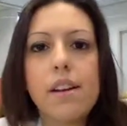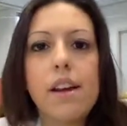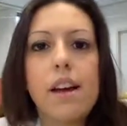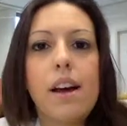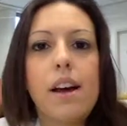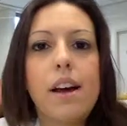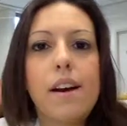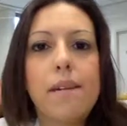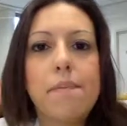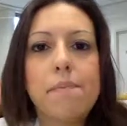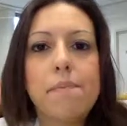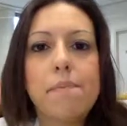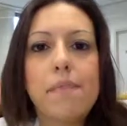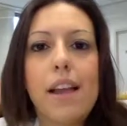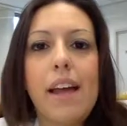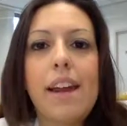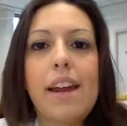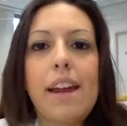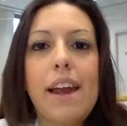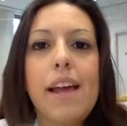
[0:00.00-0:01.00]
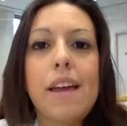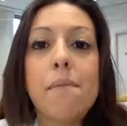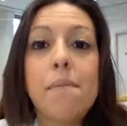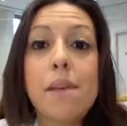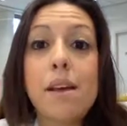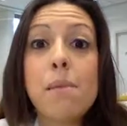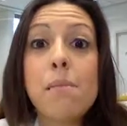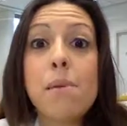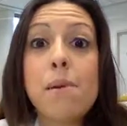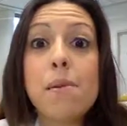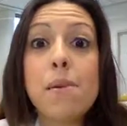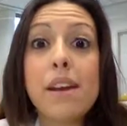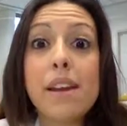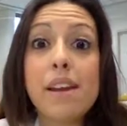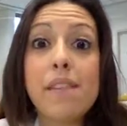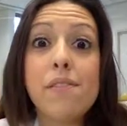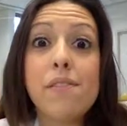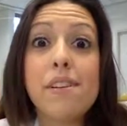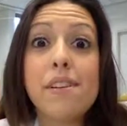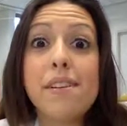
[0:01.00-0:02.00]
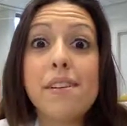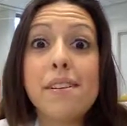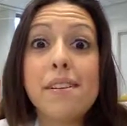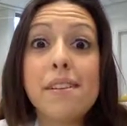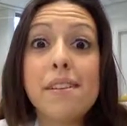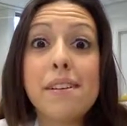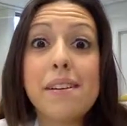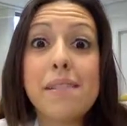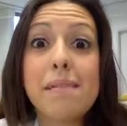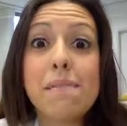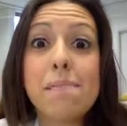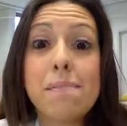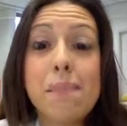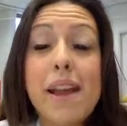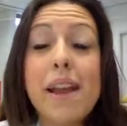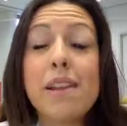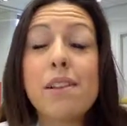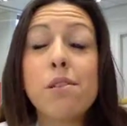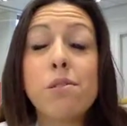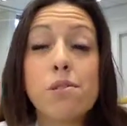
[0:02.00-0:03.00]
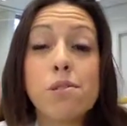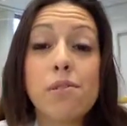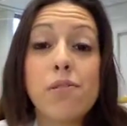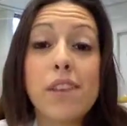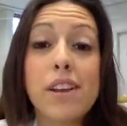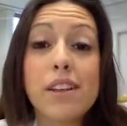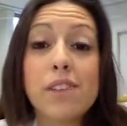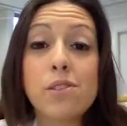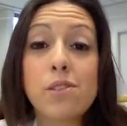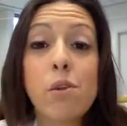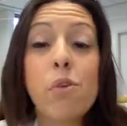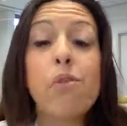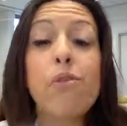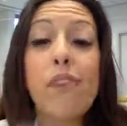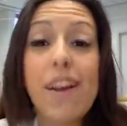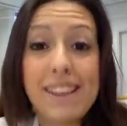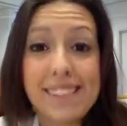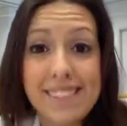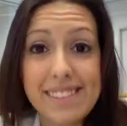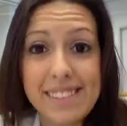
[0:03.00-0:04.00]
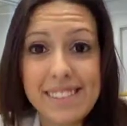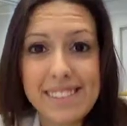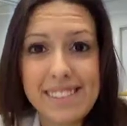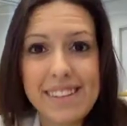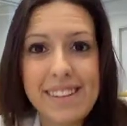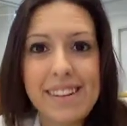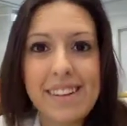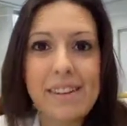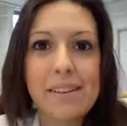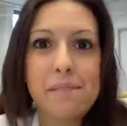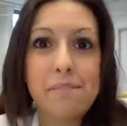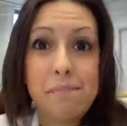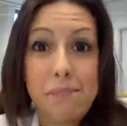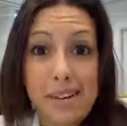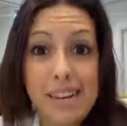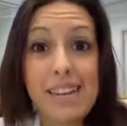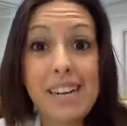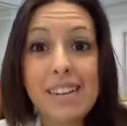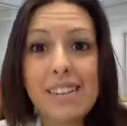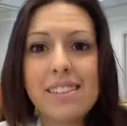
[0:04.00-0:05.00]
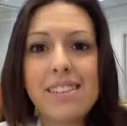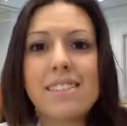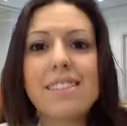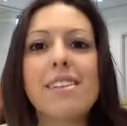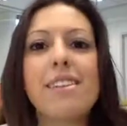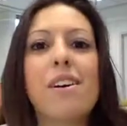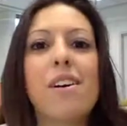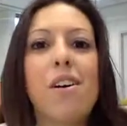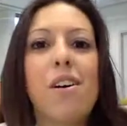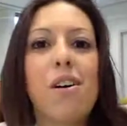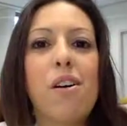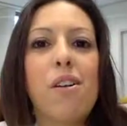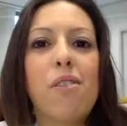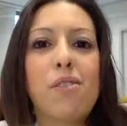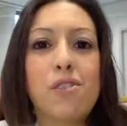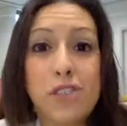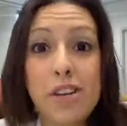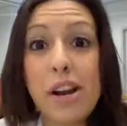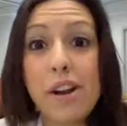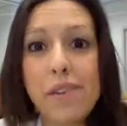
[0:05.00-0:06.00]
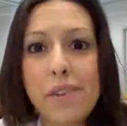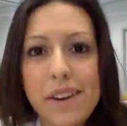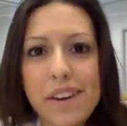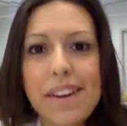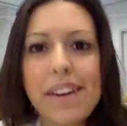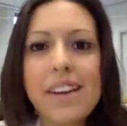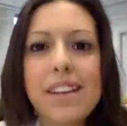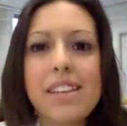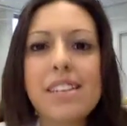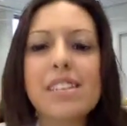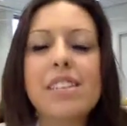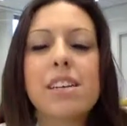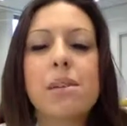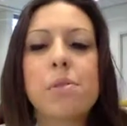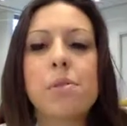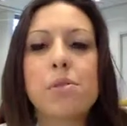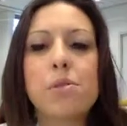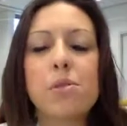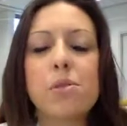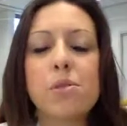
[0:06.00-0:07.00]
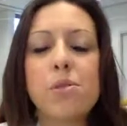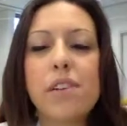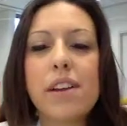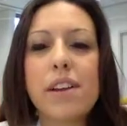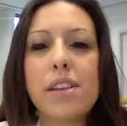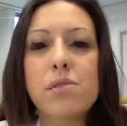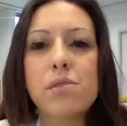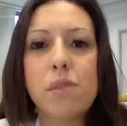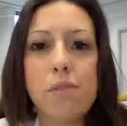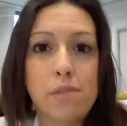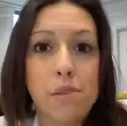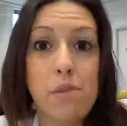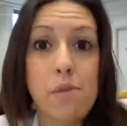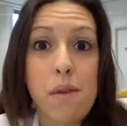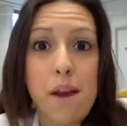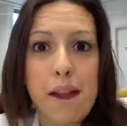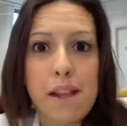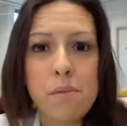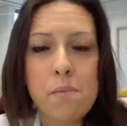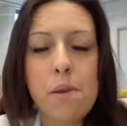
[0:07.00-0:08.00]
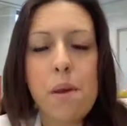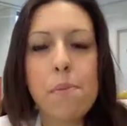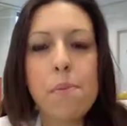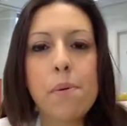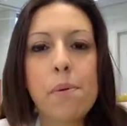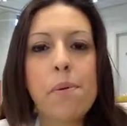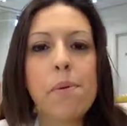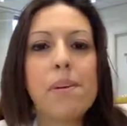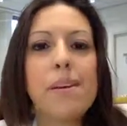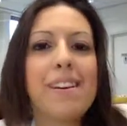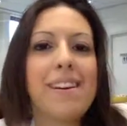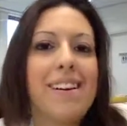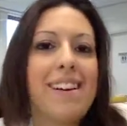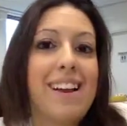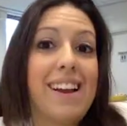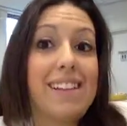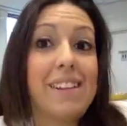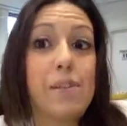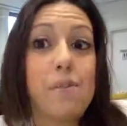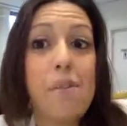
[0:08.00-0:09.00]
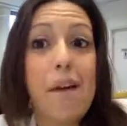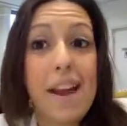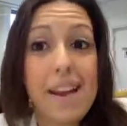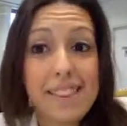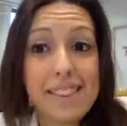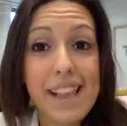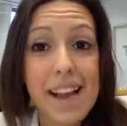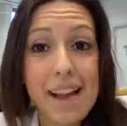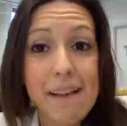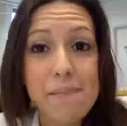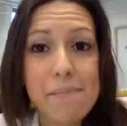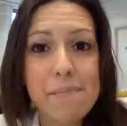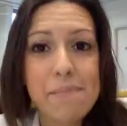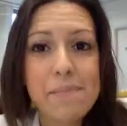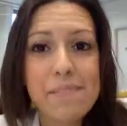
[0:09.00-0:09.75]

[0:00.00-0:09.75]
And then maybe you can even make those things go faster because of sharing some of those things with the right people at the right time.